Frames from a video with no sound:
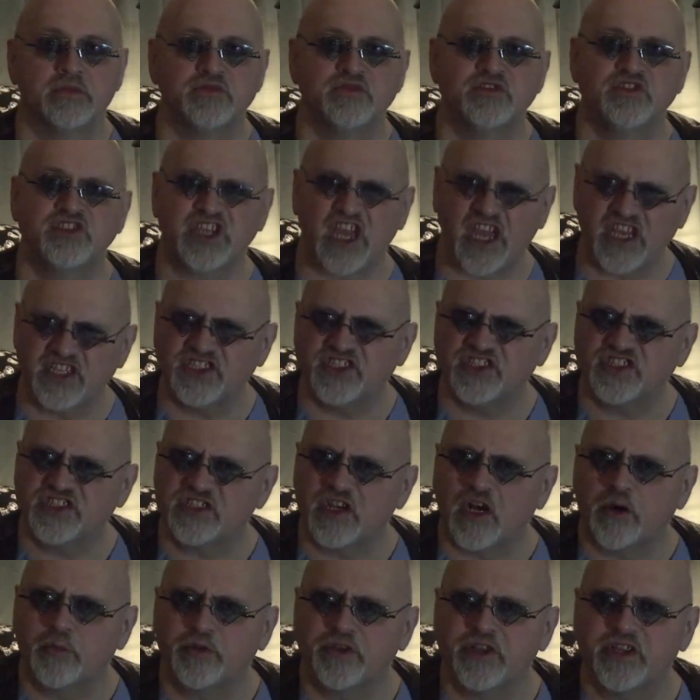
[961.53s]
changes in
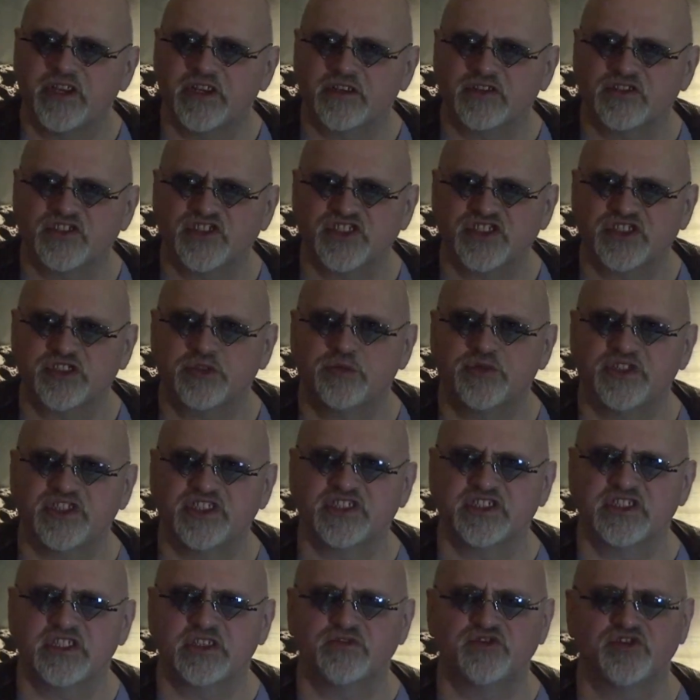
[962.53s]
our political system
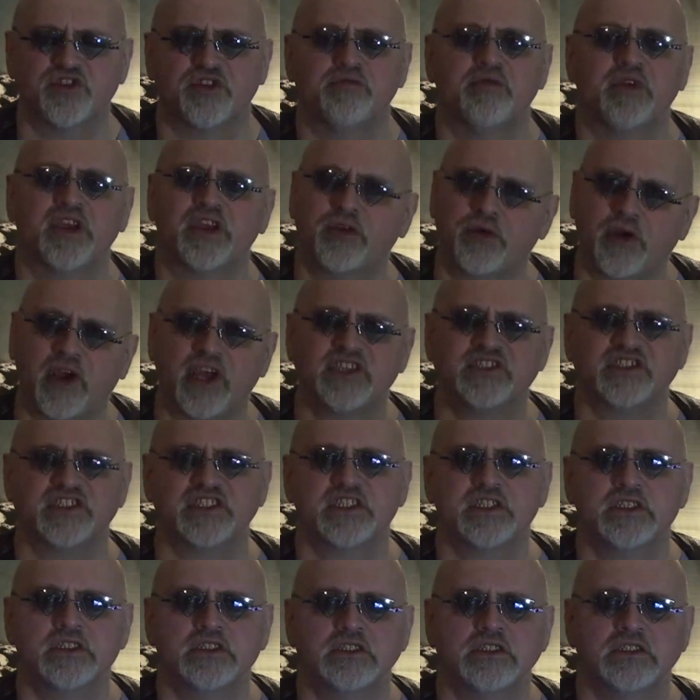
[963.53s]
recently have driven me crazy.
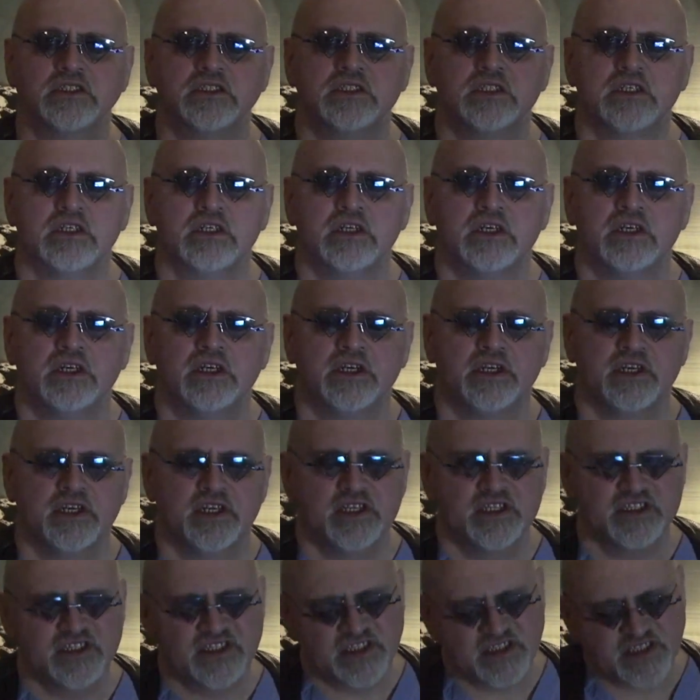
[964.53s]

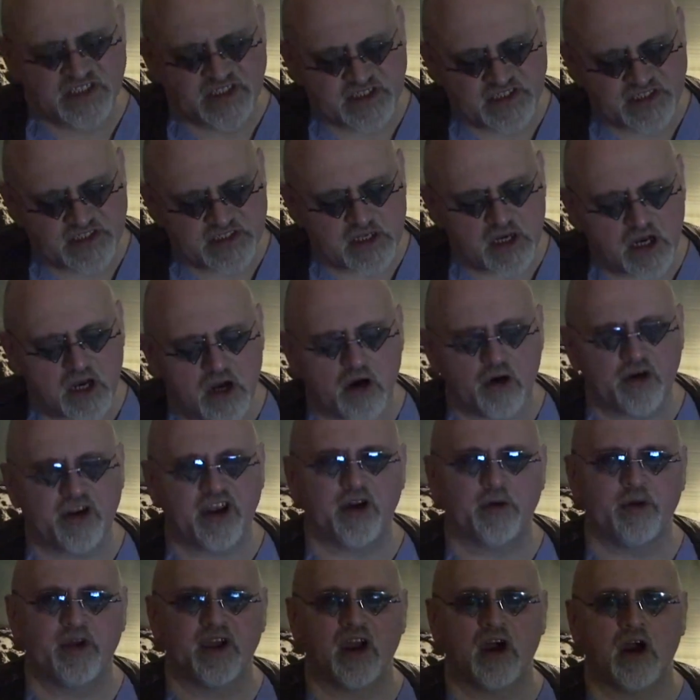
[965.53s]
So
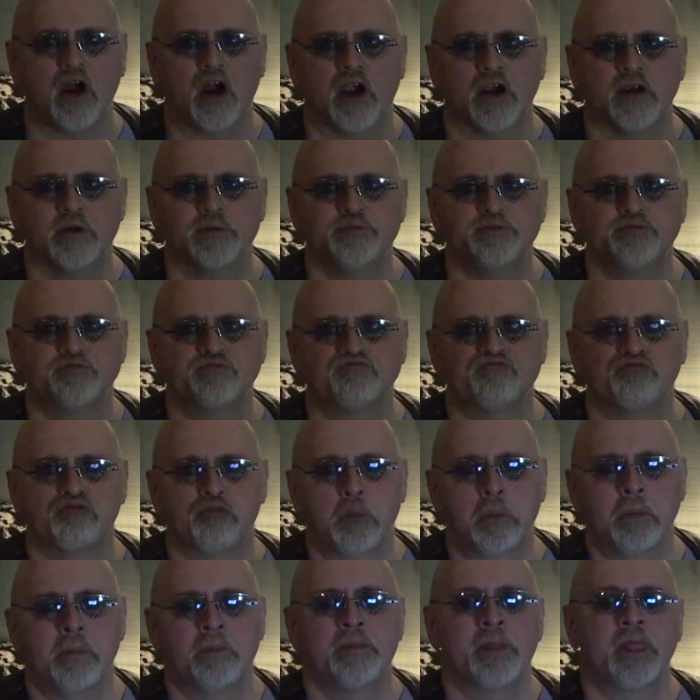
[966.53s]
here we are.
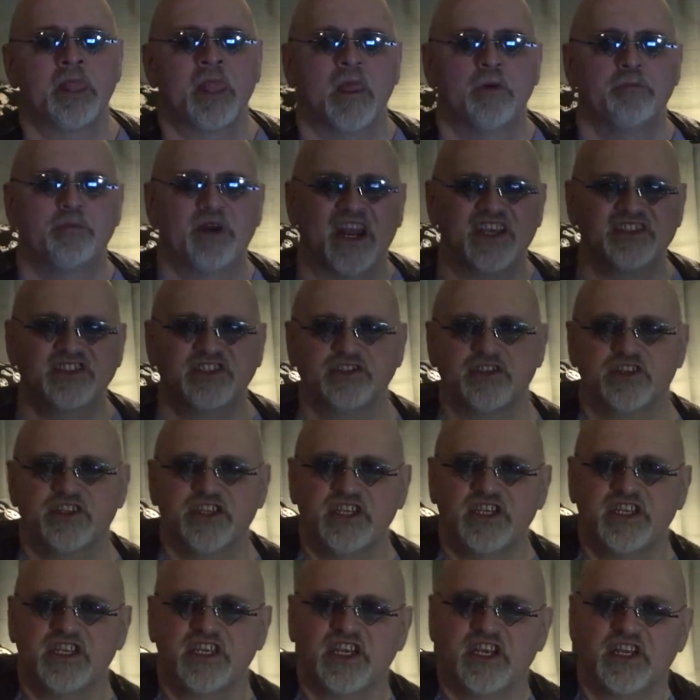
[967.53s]
But I still
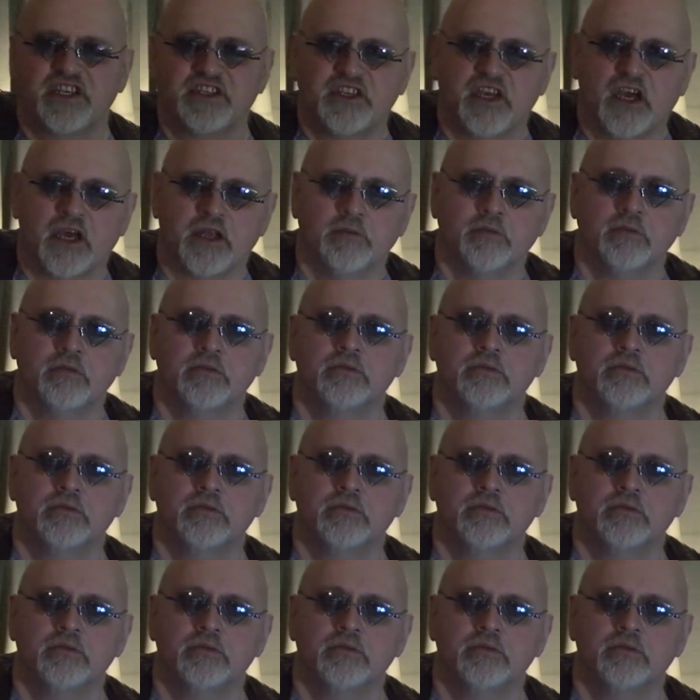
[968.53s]
need to get it done.